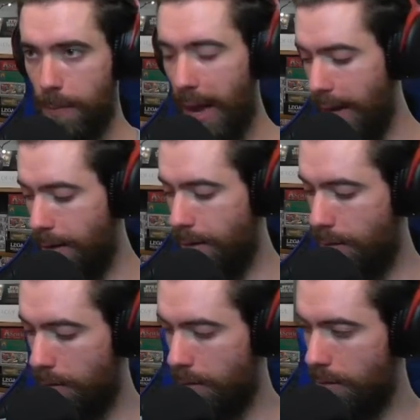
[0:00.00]
8,
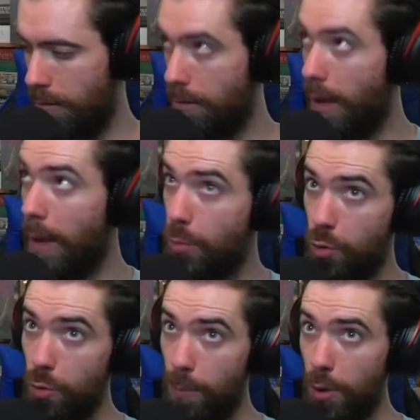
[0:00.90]
I
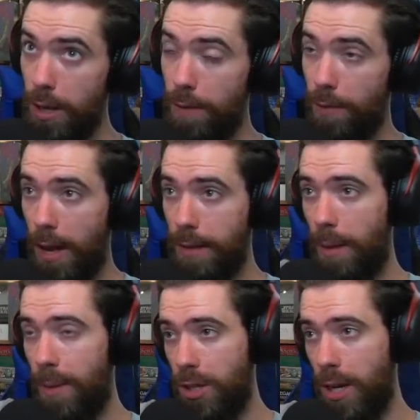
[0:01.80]
do believe the last
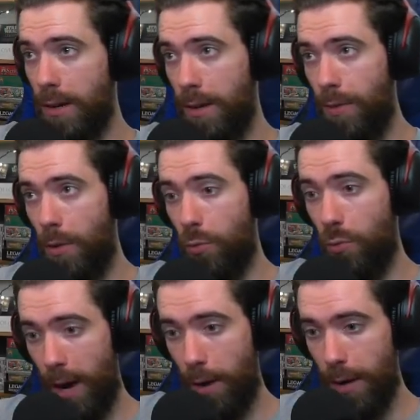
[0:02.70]
time I checked, is the
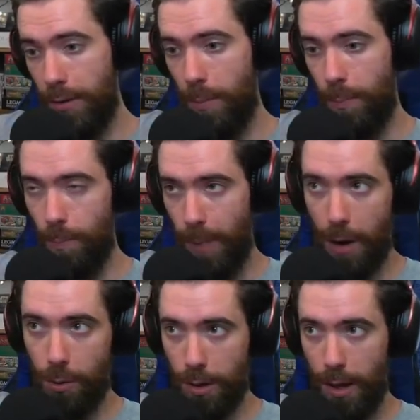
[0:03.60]
rarest
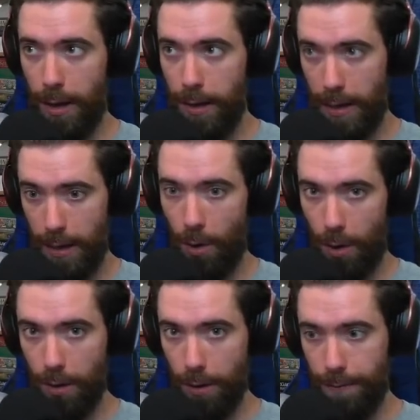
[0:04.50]
power line in
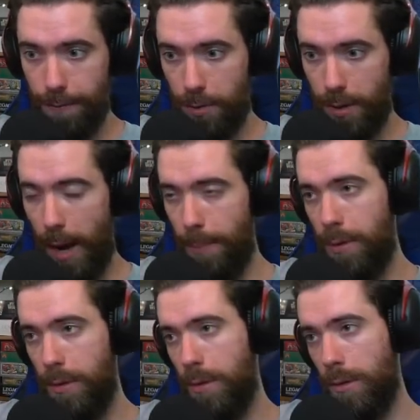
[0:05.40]
all of Snap,
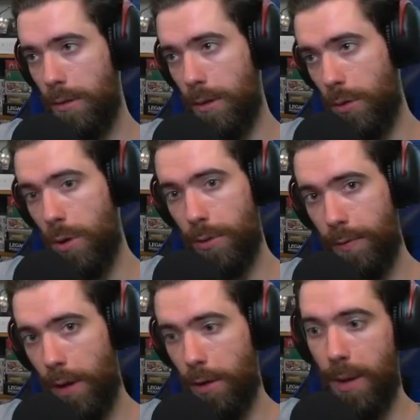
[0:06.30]
closely
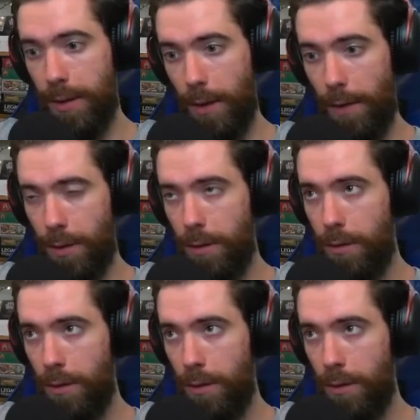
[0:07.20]
followed by 7.